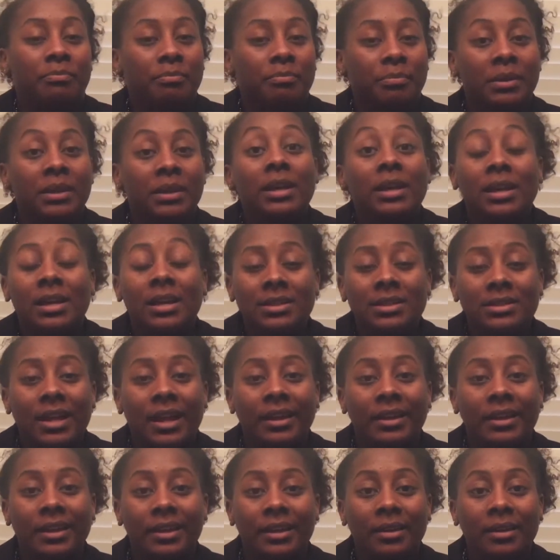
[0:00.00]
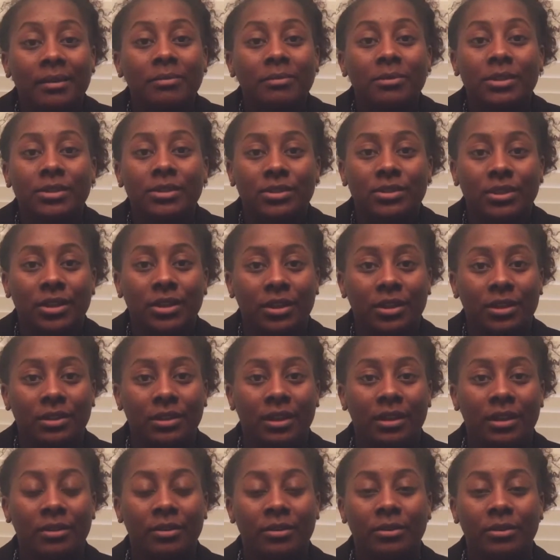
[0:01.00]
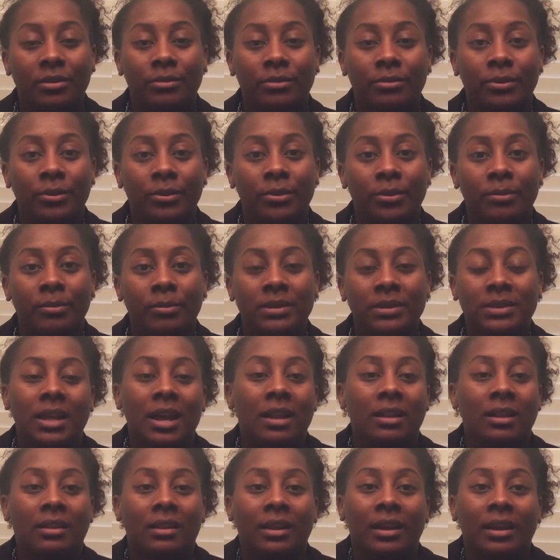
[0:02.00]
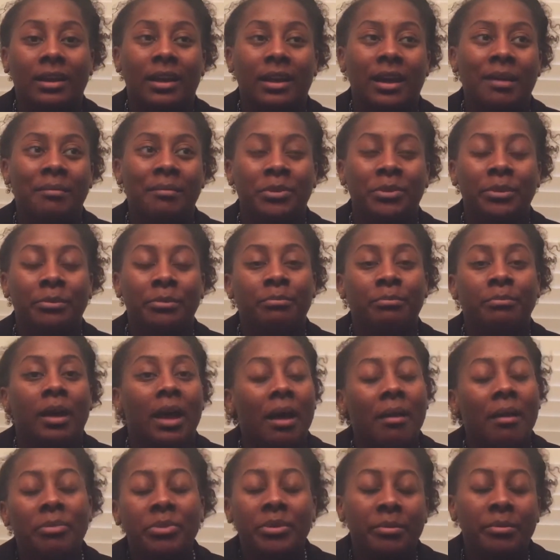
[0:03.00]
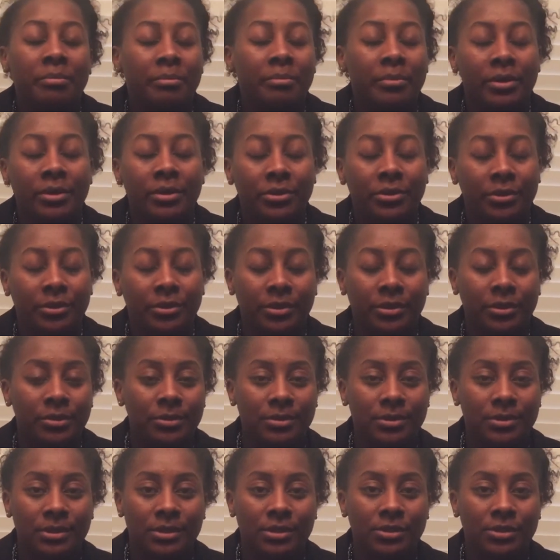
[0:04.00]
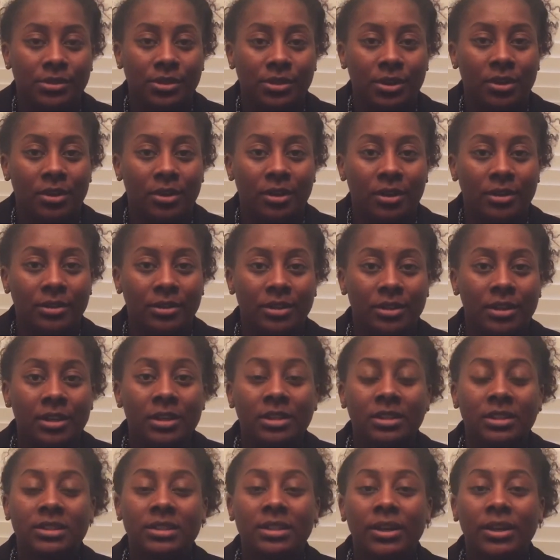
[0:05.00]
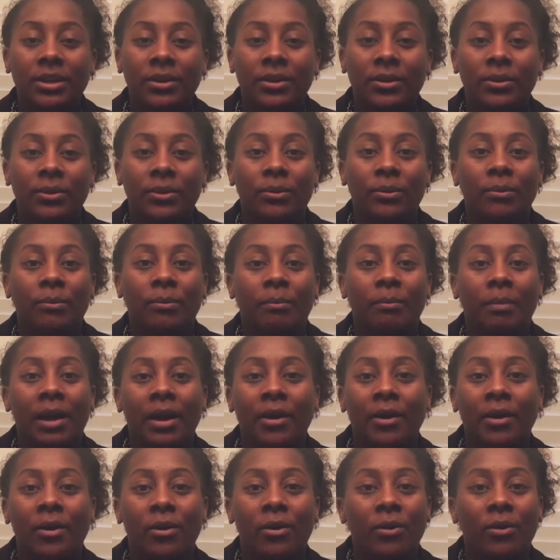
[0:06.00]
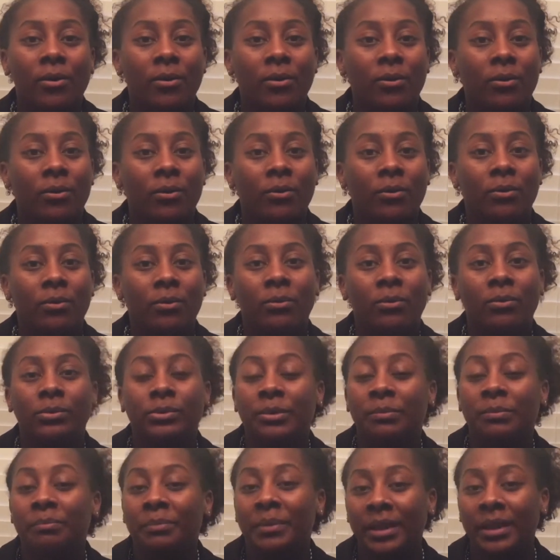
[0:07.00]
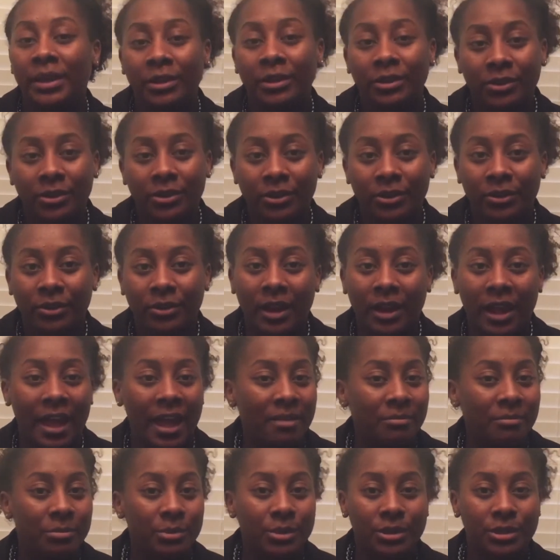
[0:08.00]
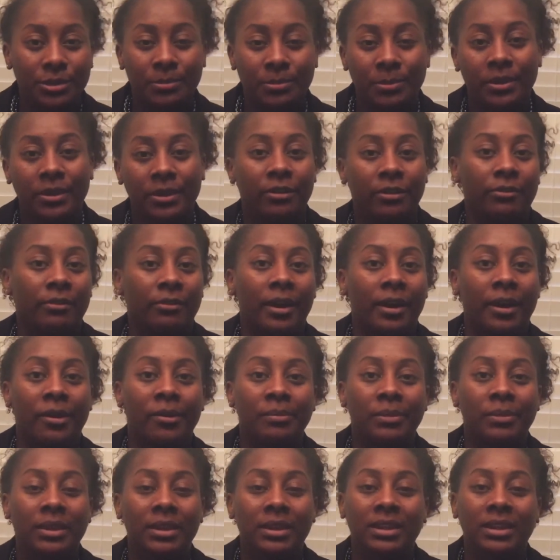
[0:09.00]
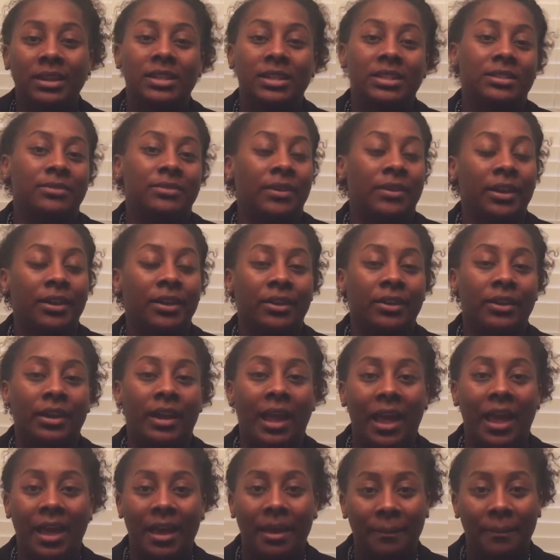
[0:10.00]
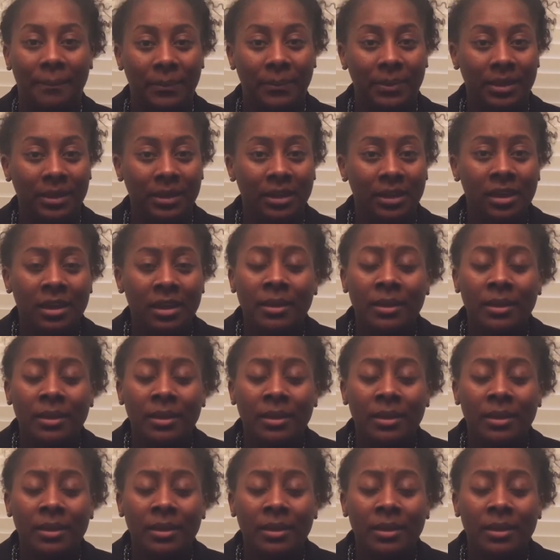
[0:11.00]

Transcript: because I am the circulator of the room, it's kind of like I'm the mother goose in charge. So my whole demeanor, atmosphere around me is very happy.